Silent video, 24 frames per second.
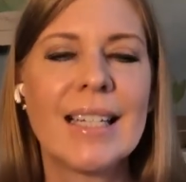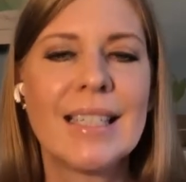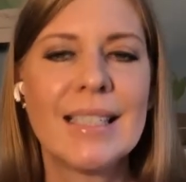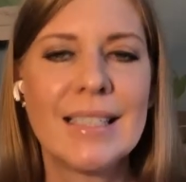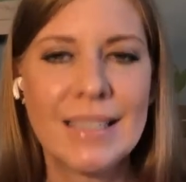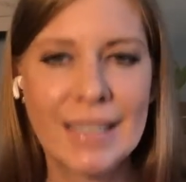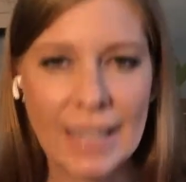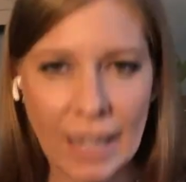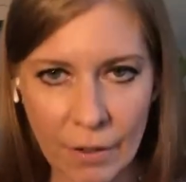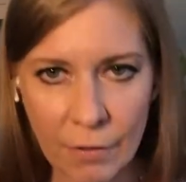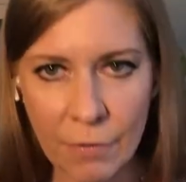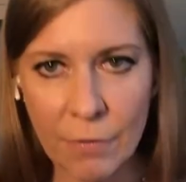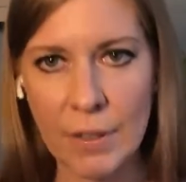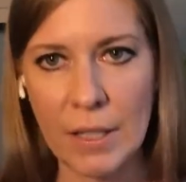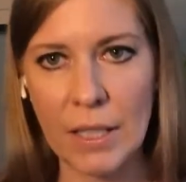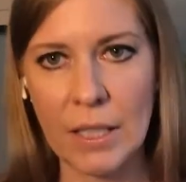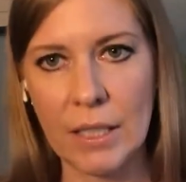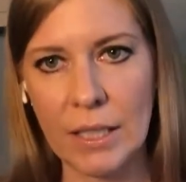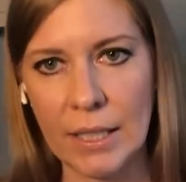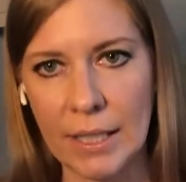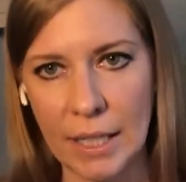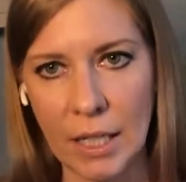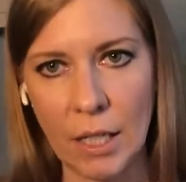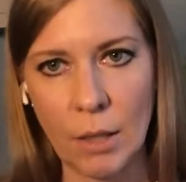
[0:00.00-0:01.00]

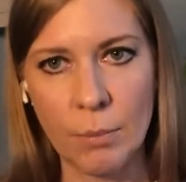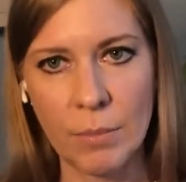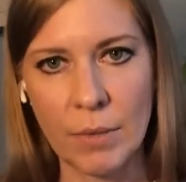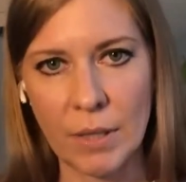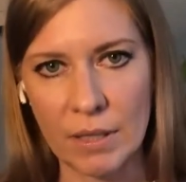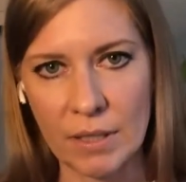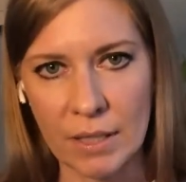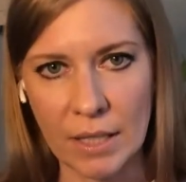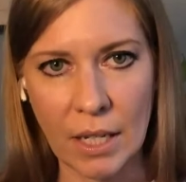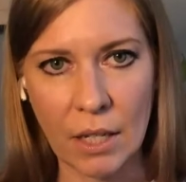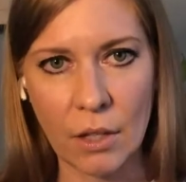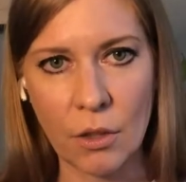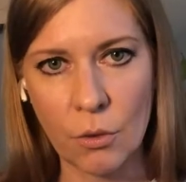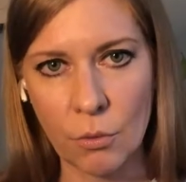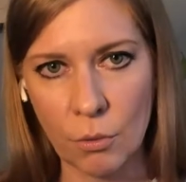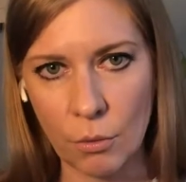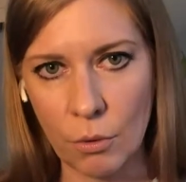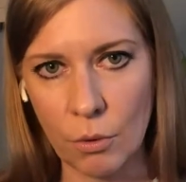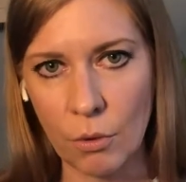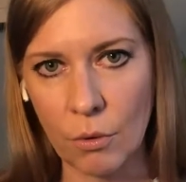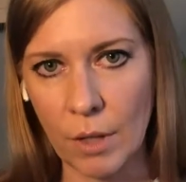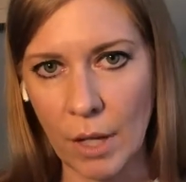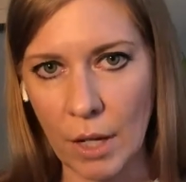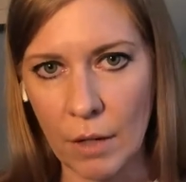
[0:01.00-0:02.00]
definitely helped us get
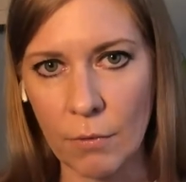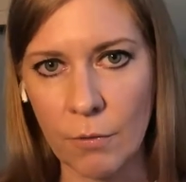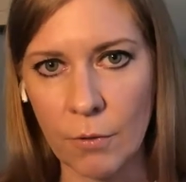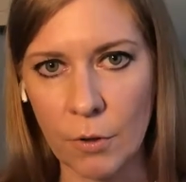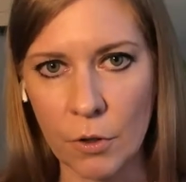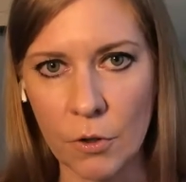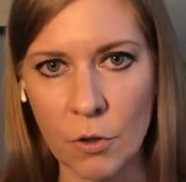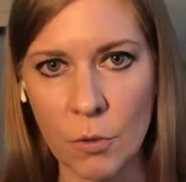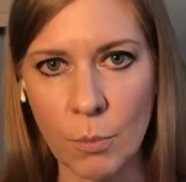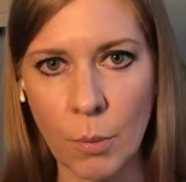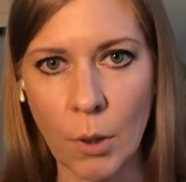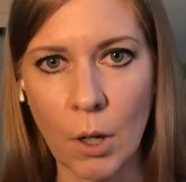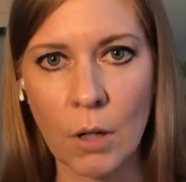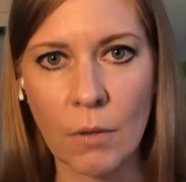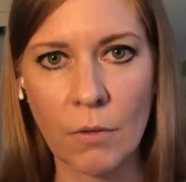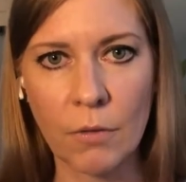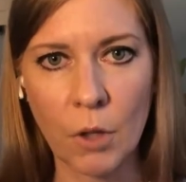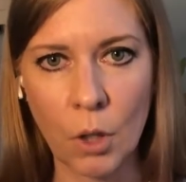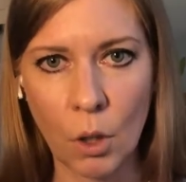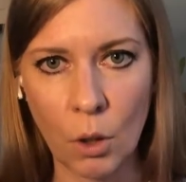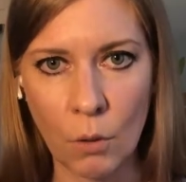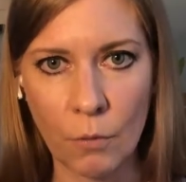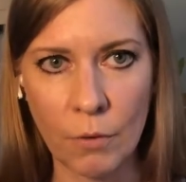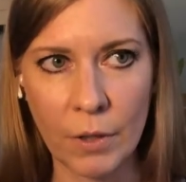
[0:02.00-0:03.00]
through that first part of
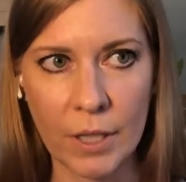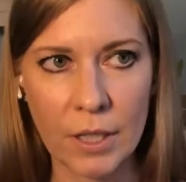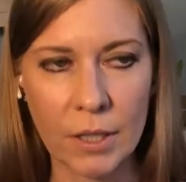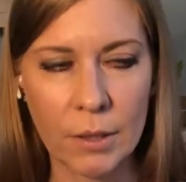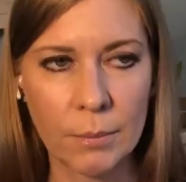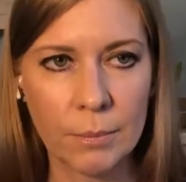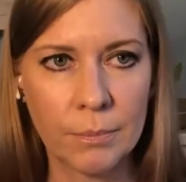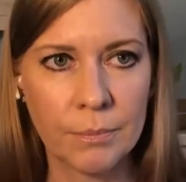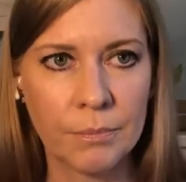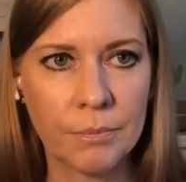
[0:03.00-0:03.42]
COVID.